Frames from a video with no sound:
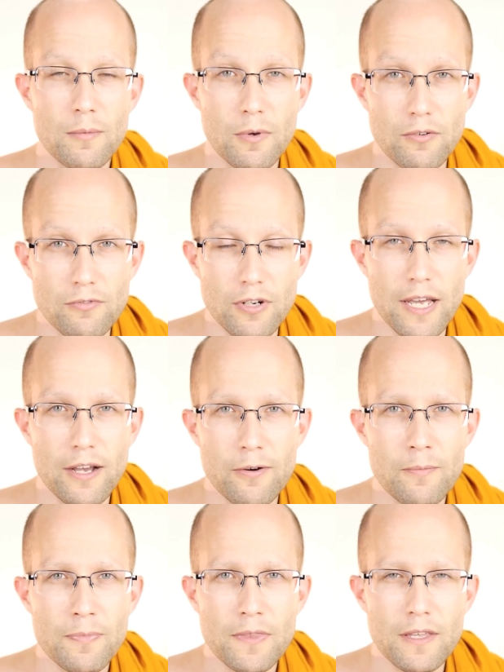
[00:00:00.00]
But for now,
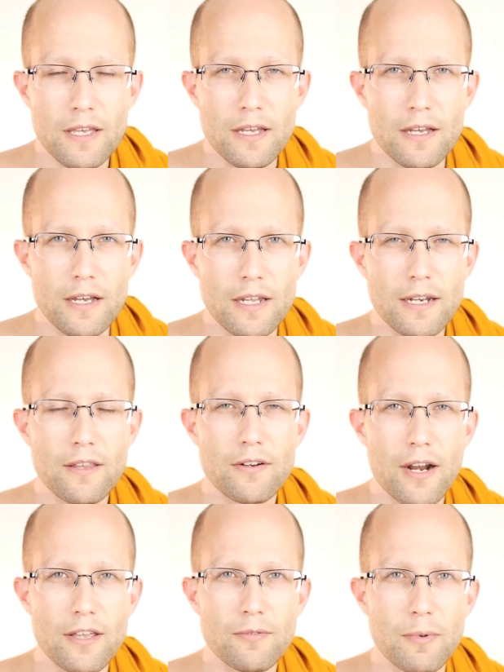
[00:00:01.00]
another
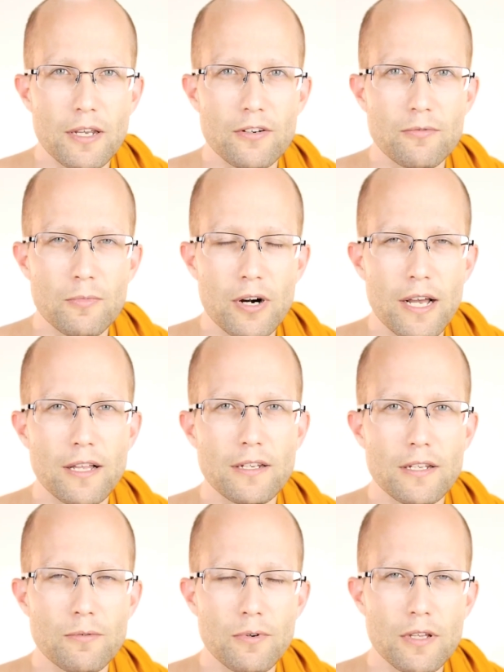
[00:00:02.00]
aspect of
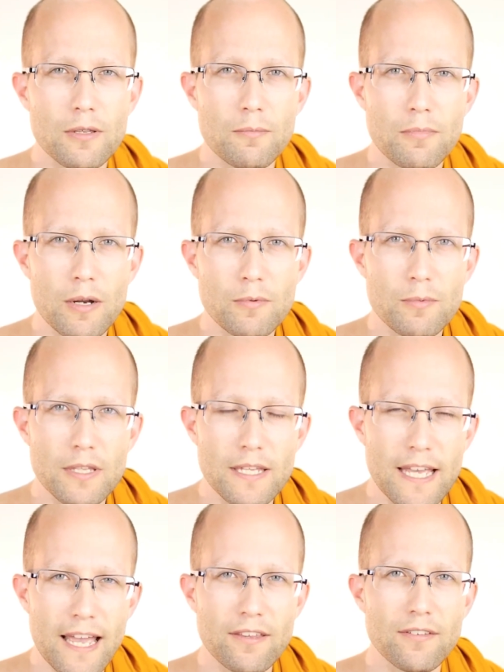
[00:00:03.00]
morality, really probably
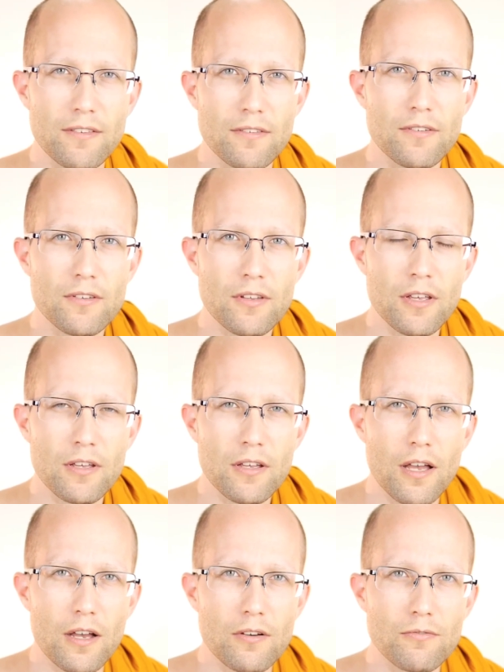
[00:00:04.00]
the essence
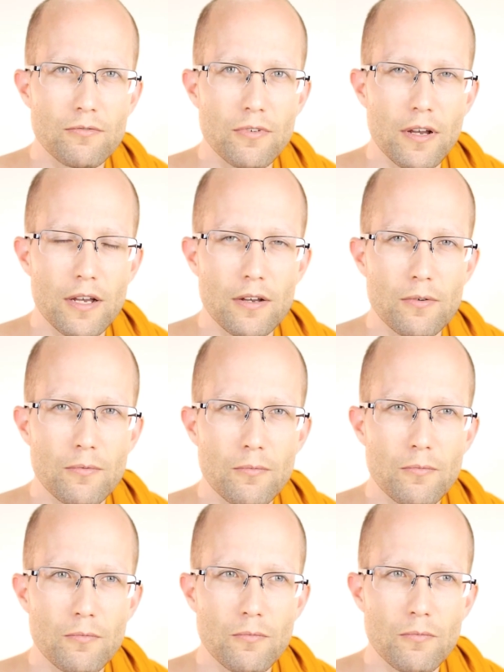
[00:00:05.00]
of
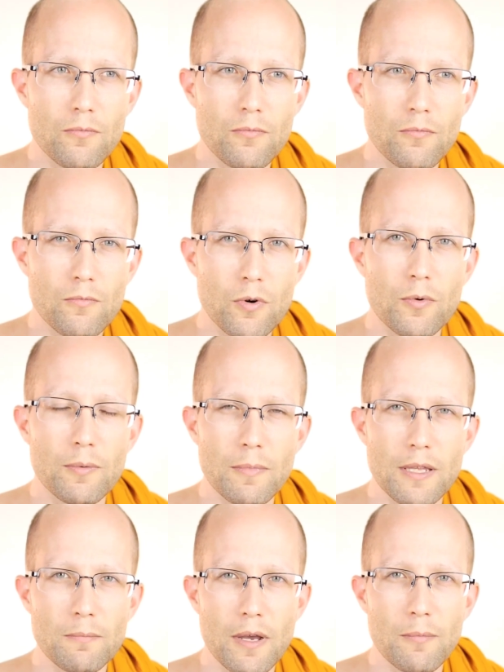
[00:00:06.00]
what we
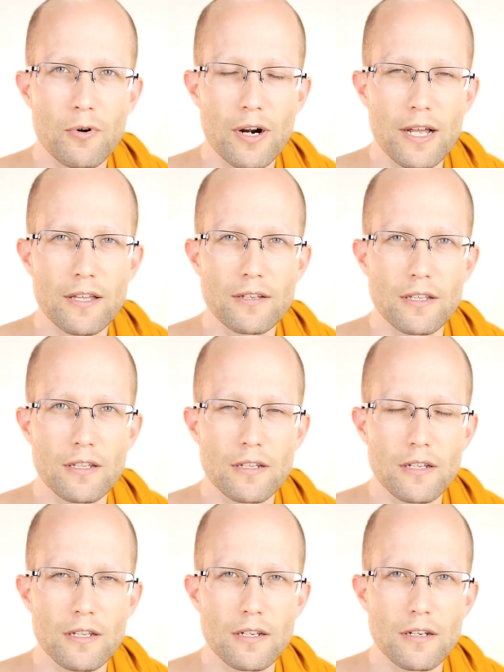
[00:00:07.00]
mean by morality
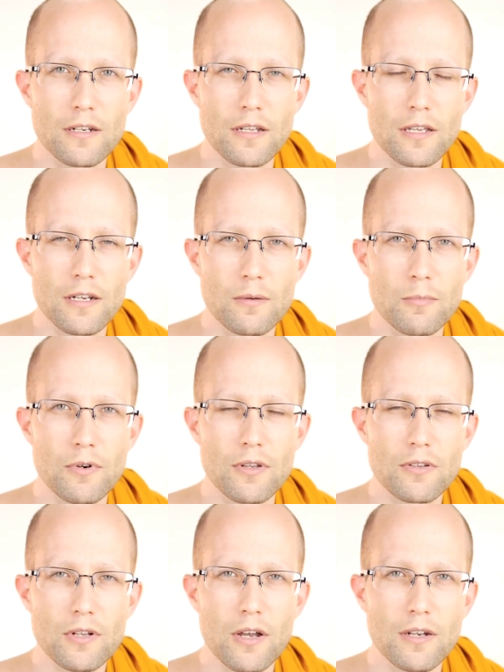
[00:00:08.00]
in a
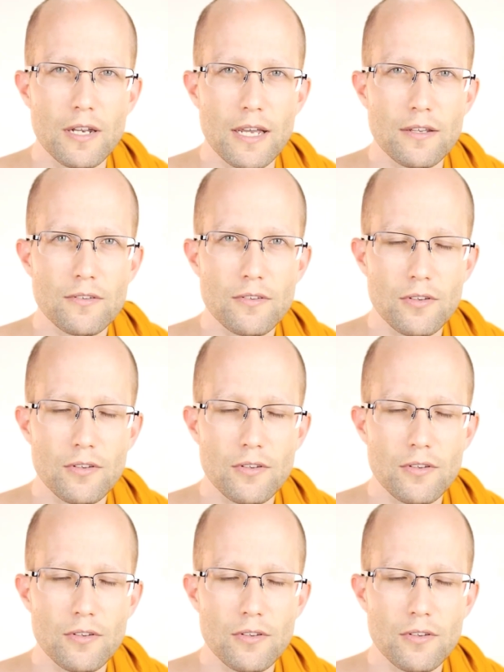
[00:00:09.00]
Buddhist context.